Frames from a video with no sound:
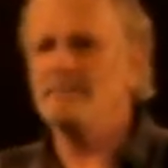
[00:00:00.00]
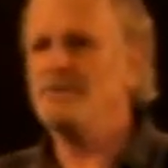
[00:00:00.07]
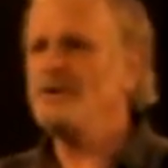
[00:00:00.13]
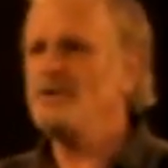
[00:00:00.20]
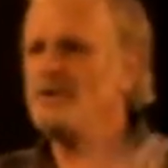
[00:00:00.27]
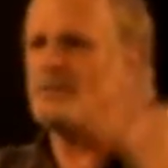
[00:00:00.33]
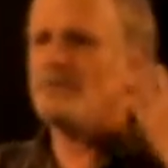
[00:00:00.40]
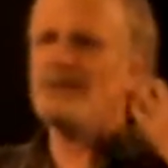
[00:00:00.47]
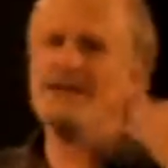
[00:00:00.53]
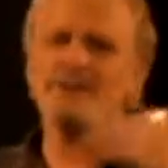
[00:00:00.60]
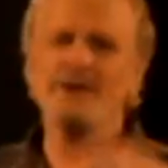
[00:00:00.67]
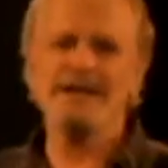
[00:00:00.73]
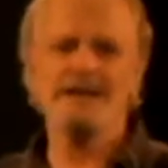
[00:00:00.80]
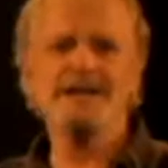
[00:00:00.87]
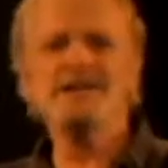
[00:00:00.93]
boom, they
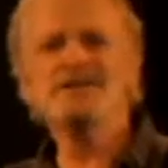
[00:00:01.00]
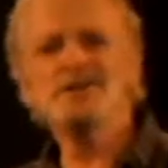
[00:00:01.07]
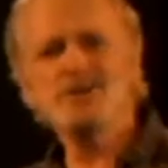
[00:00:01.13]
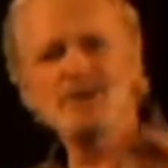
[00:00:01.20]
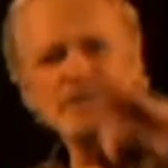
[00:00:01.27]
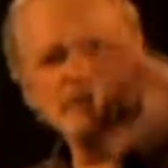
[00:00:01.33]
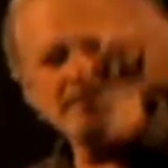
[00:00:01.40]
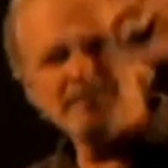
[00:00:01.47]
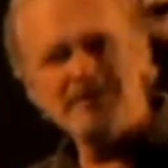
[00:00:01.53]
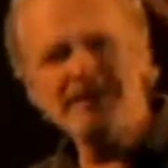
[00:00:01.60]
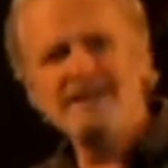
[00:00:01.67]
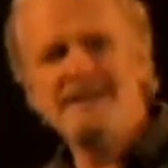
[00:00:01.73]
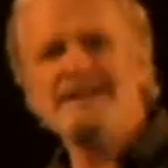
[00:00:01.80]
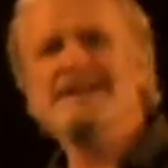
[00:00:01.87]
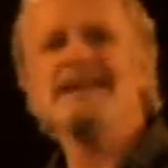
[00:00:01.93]
run into him.
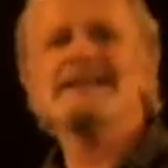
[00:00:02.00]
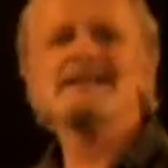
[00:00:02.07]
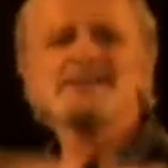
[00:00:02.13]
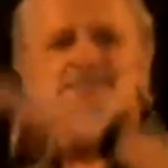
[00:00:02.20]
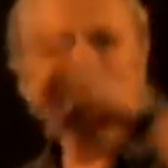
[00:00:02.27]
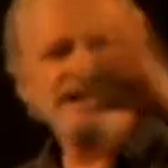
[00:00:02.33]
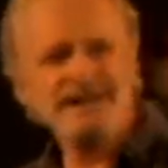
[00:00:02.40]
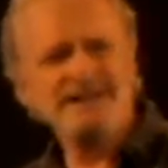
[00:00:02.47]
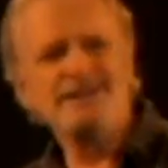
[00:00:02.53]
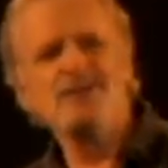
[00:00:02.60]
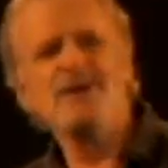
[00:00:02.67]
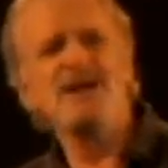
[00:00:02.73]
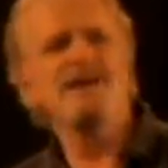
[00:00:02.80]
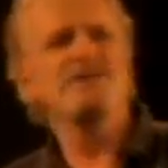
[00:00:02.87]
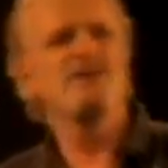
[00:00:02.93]
They explain the
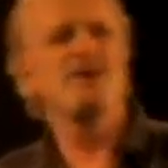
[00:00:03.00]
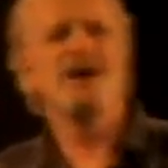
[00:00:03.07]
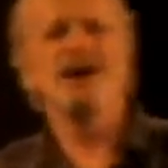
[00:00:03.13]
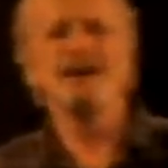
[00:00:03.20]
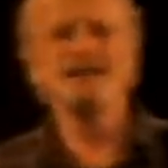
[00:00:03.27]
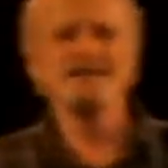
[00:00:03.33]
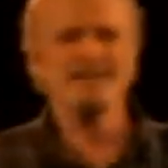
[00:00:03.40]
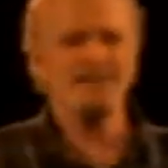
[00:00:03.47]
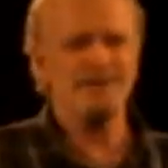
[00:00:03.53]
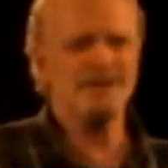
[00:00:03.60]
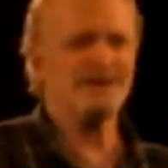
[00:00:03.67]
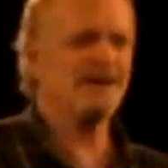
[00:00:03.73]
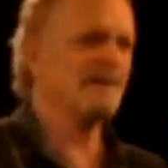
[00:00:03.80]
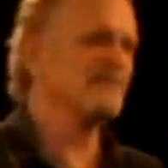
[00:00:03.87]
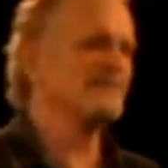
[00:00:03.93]
way of Christ. He
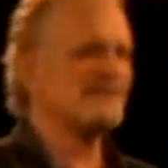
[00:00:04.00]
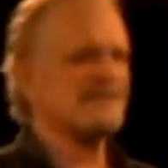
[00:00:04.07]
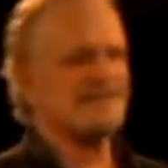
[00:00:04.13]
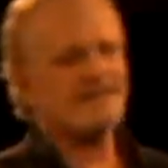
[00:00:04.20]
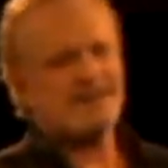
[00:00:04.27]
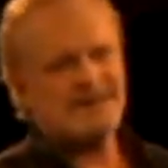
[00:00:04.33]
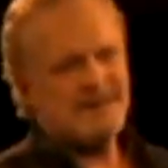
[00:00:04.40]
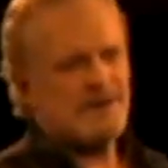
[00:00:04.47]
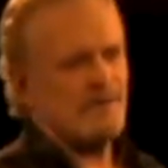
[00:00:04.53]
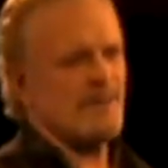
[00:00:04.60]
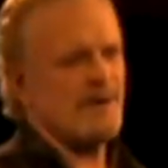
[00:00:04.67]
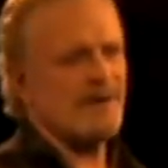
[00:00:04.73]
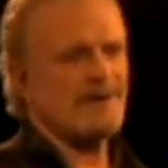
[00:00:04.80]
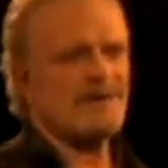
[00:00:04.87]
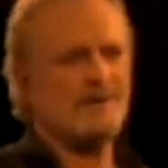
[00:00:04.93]
becomes
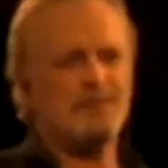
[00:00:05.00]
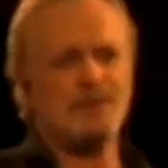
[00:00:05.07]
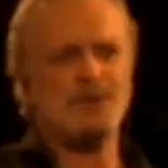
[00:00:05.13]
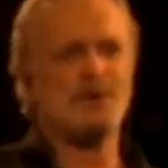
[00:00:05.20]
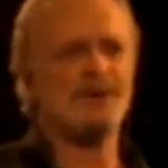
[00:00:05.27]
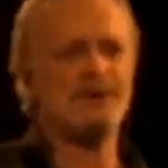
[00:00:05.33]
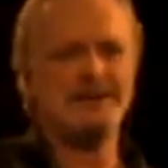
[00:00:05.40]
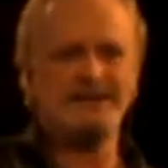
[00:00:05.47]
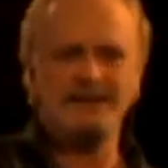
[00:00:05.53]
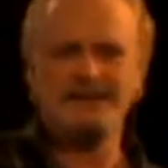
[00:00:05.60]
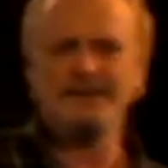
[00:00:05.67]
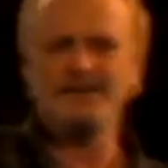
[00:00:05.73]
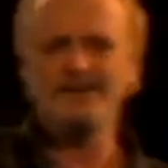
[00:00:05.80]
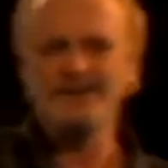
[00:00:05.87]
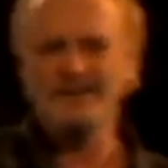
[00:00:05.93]
one of the important
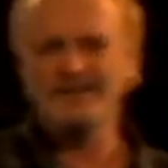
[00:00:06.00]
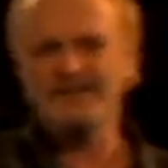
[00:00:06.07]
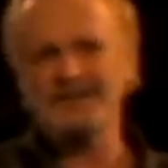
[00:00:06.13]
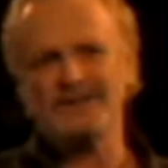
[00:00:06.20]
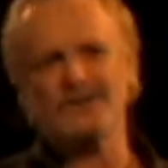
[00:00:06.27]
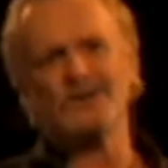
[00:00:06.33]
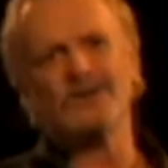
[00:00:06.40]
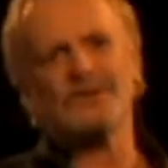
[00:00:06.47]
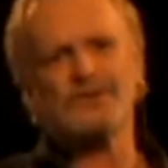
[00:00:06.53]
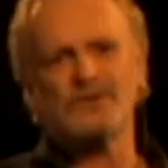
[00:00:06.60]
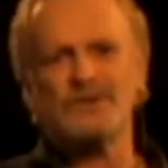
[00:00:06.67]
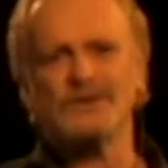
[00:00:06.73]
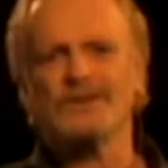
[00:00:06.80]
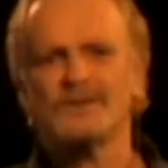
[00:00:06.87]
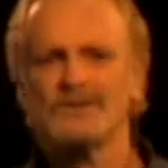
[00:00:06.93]
leaders in the early
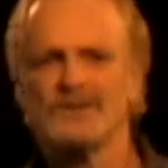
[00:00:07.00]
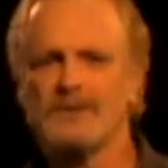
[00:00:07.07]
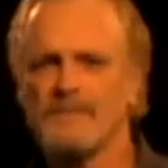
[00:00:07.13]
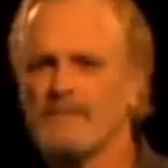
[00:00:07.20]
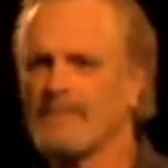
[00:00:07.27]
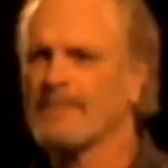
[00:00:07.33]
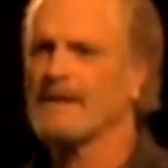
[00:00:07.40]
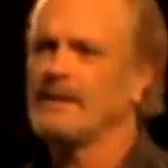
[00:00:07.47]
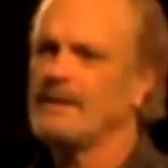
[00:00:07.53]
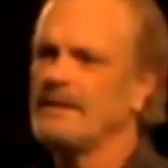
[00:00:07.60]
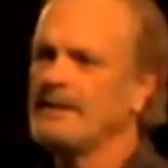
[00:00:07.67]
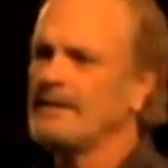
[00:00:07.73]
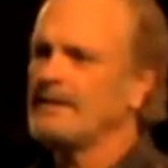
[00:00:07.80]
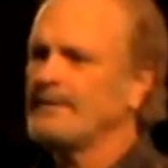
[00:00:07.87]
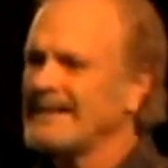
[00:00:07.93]
church.
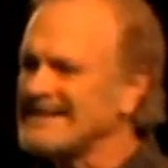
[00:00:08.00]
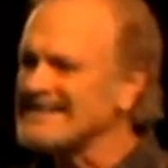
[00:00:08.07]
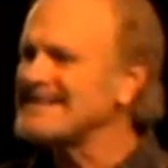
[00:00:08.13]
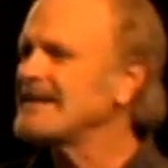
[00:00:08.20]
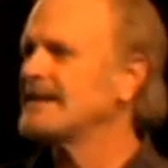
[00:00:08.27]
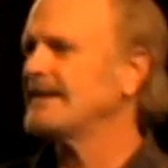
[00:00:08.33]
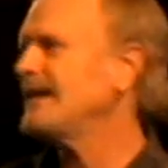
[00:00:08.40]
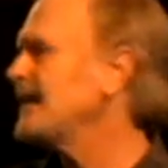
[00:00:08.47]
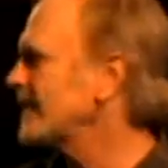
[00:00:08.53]
That's not an